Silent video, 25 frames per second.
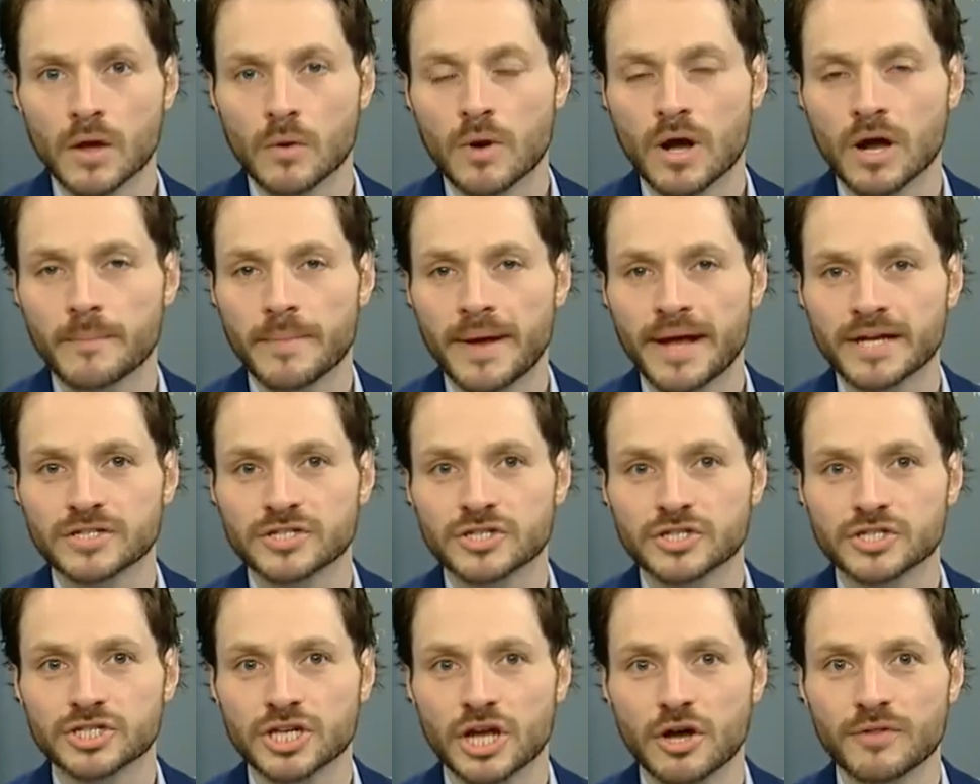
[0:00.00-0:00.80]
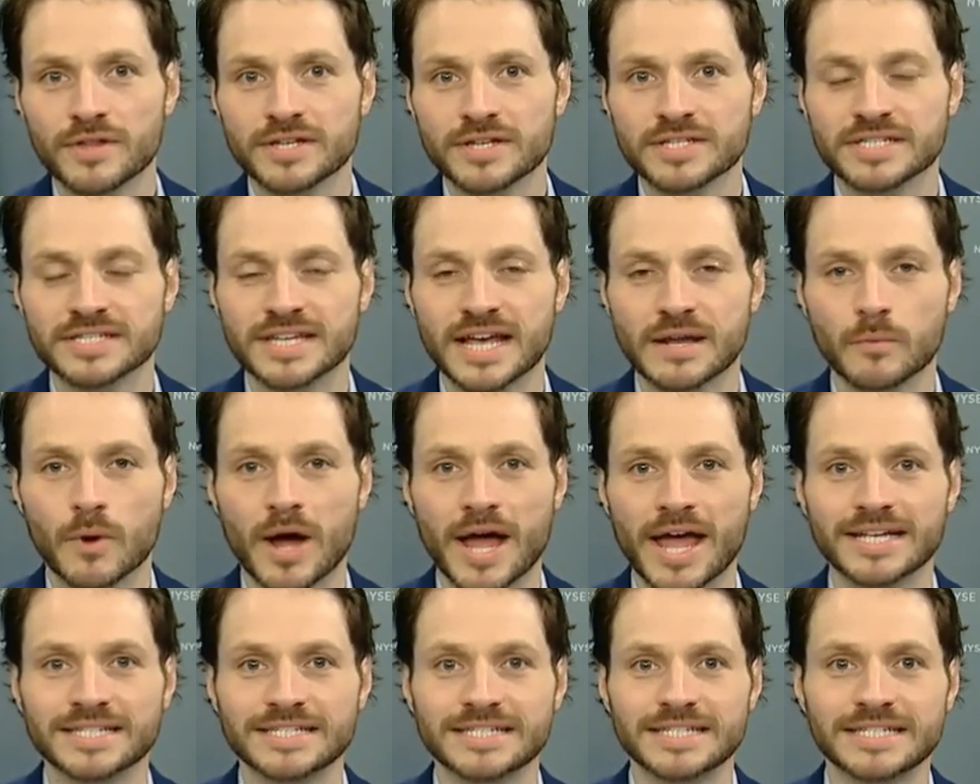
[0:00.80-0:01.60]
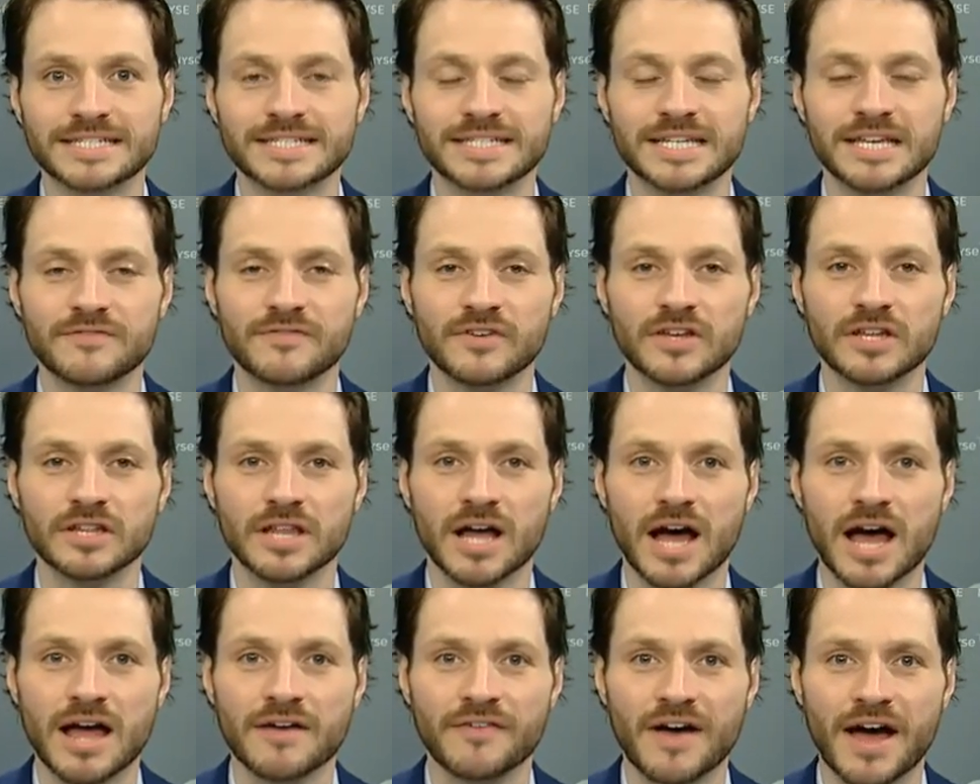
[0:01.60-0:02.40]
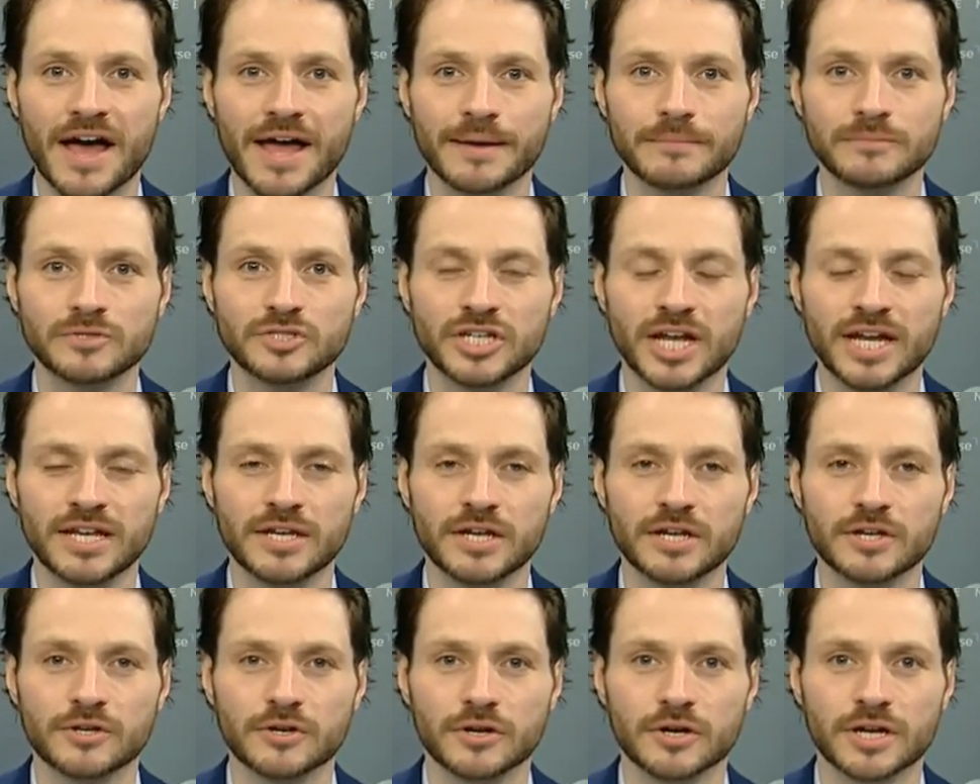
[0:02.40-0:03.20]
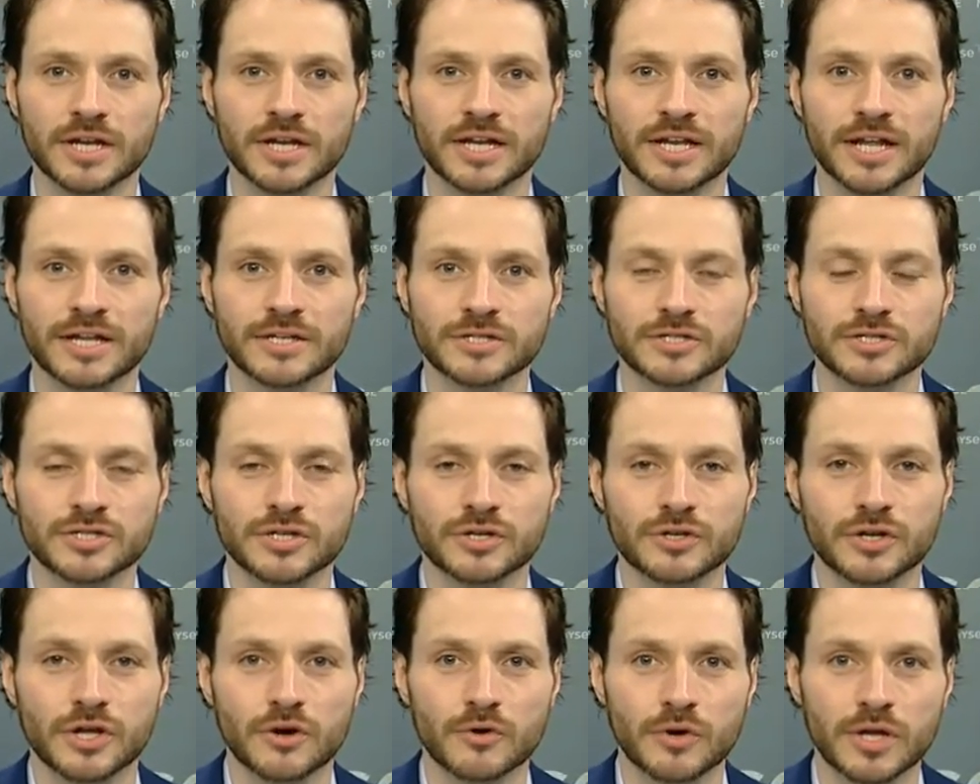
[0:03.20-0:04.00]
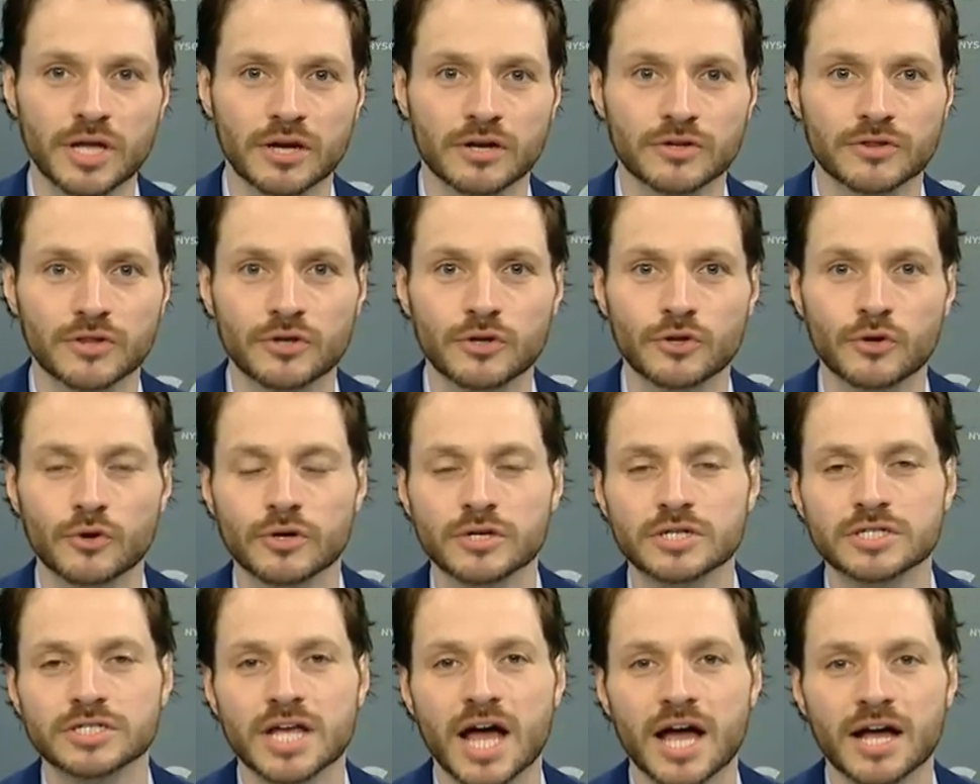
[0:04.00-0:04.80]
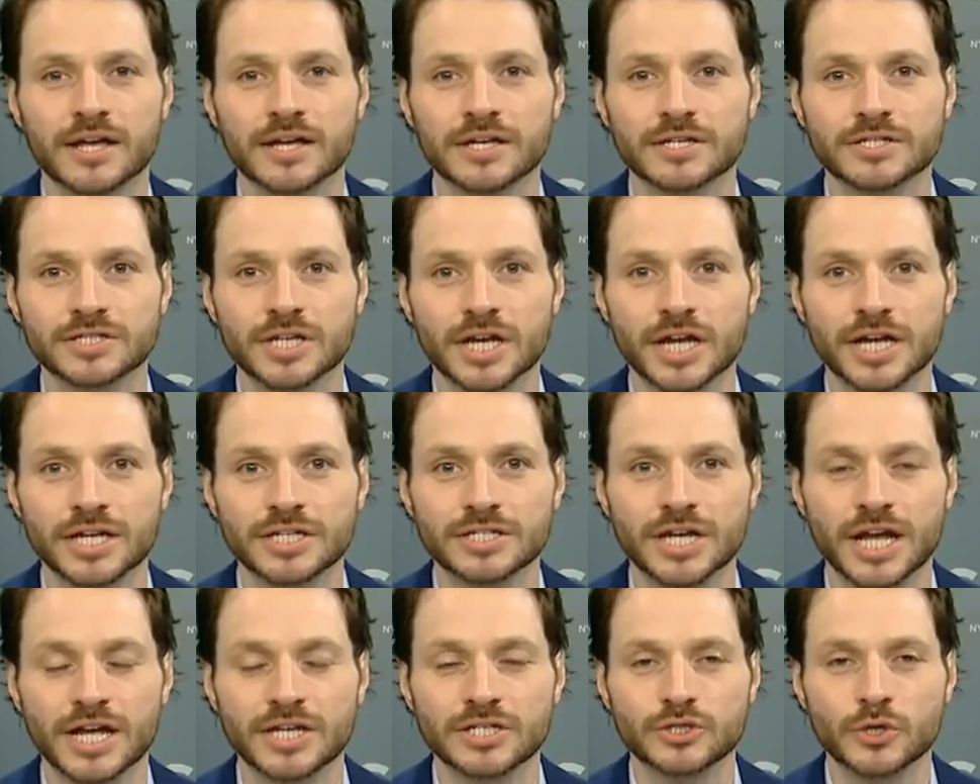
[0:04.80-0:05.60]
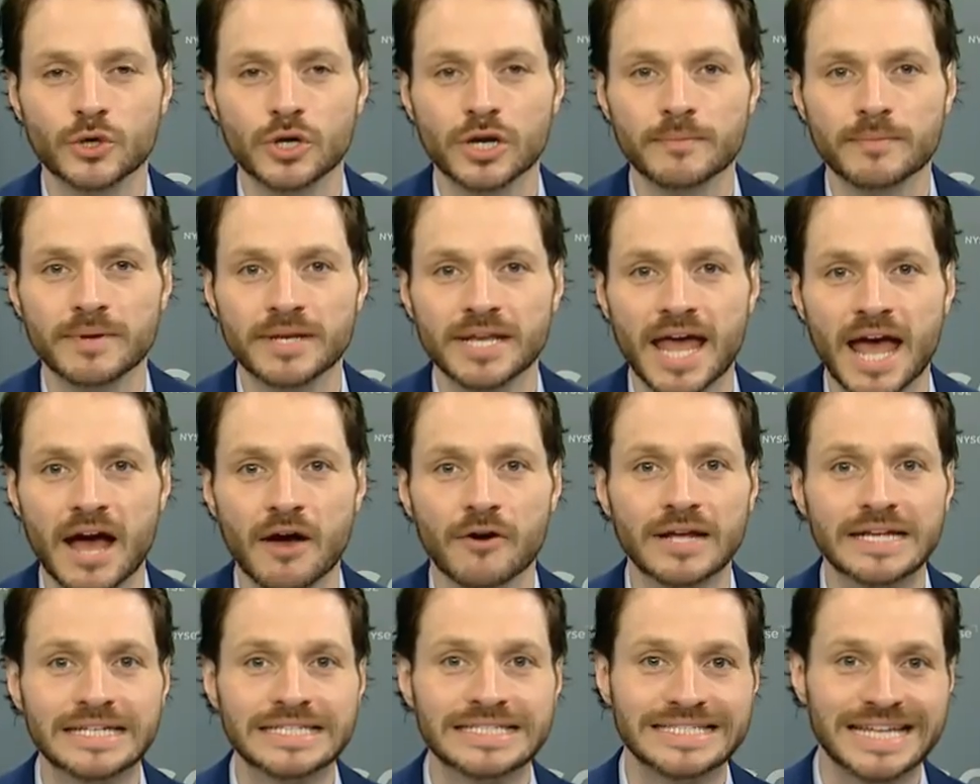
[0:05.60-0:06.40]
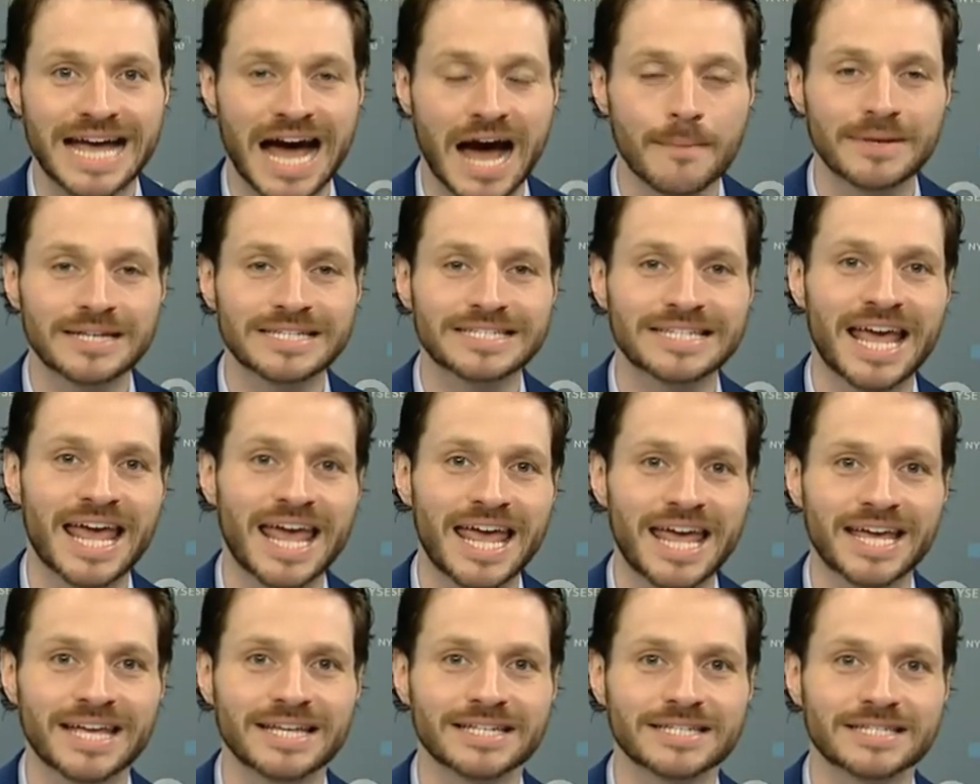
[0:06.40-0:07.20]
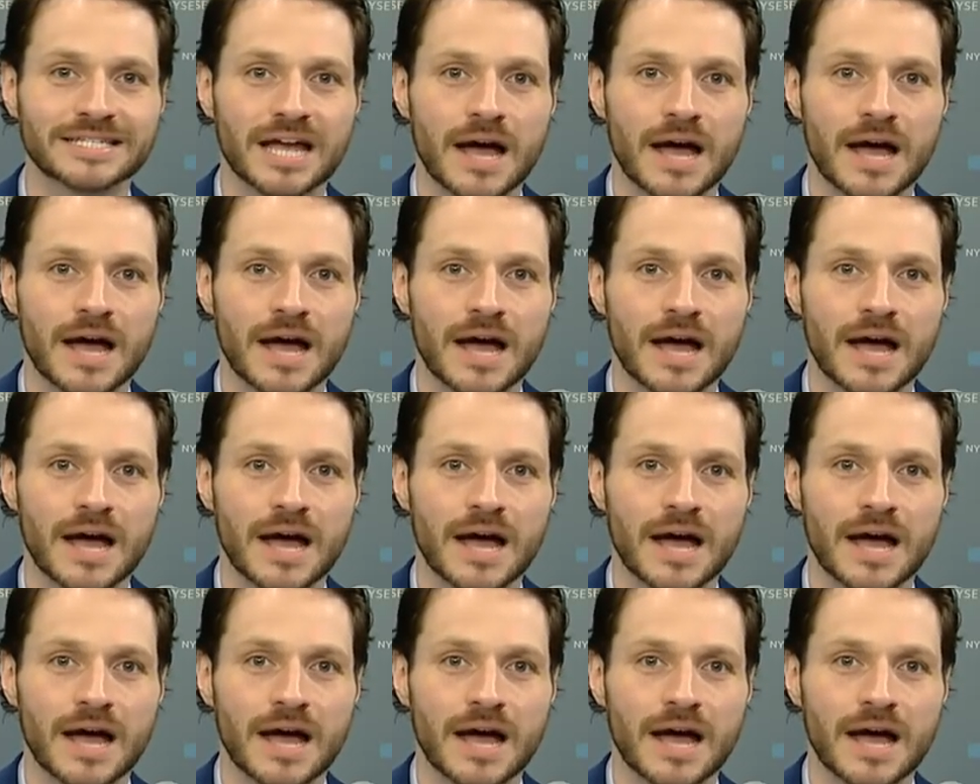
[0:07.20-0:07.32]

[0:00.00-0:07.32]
Welcome back to the show. This is NYSE TV Live. I am J.D. Durkin in studio here at the New York Stock Exchange, and joining me now is Thomas Hayes.